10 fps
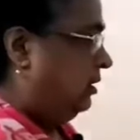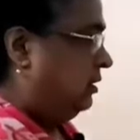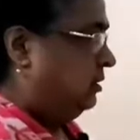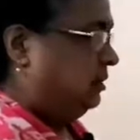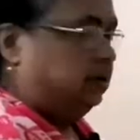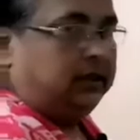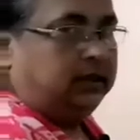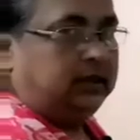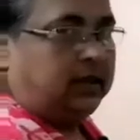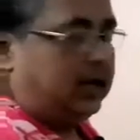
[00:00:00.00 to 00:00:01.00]
And in
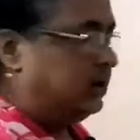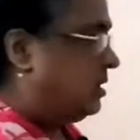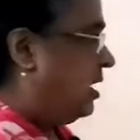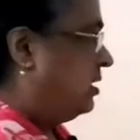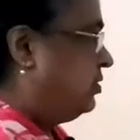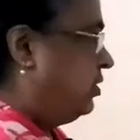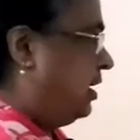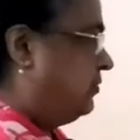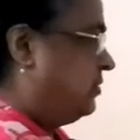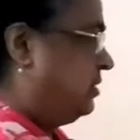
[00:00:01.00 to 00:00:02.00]
the last class you
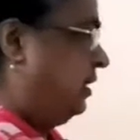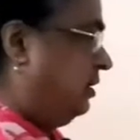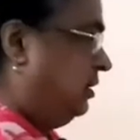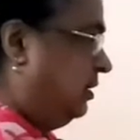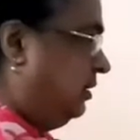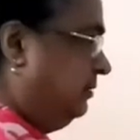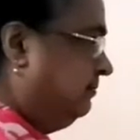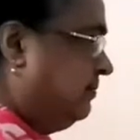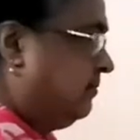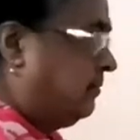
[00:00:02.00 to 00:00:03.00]
have seen
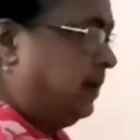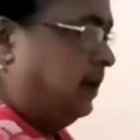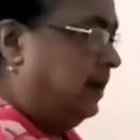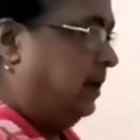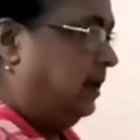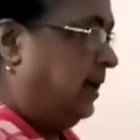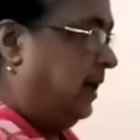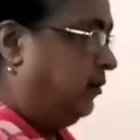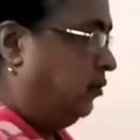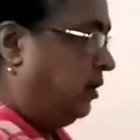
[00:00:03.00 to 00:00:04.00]

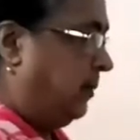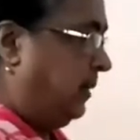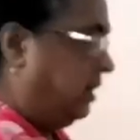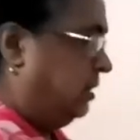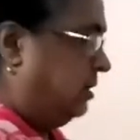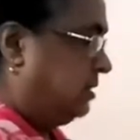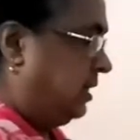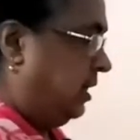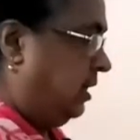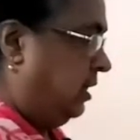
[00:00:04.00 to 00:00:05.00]
electrochemical
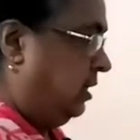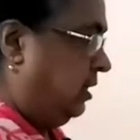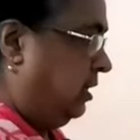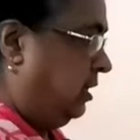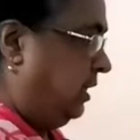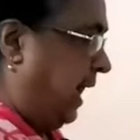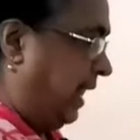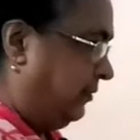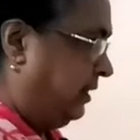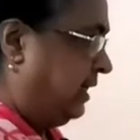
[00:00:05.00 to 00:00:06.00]
cell,
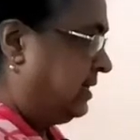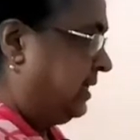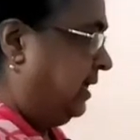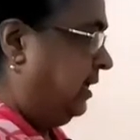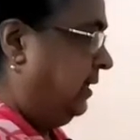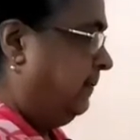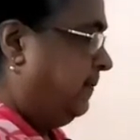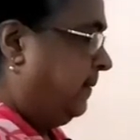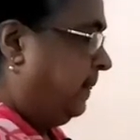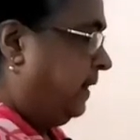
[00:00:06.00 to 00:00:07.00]
galvanic cell,
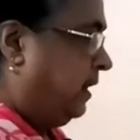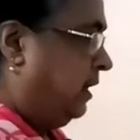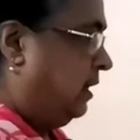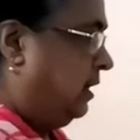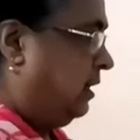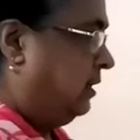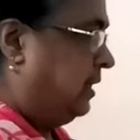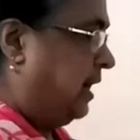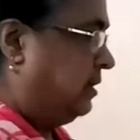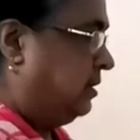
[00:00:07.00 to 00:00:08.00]

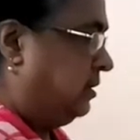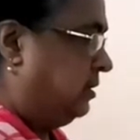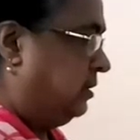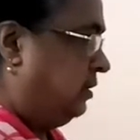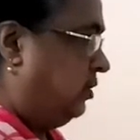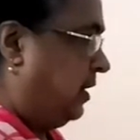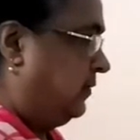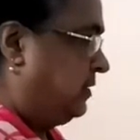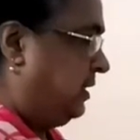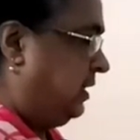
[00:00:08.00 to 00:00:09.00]
that you have
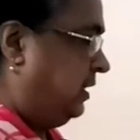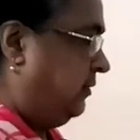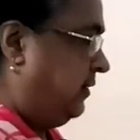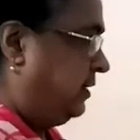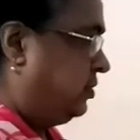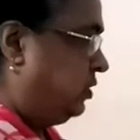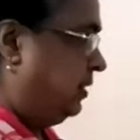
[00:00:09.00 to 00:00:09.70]
seen, in which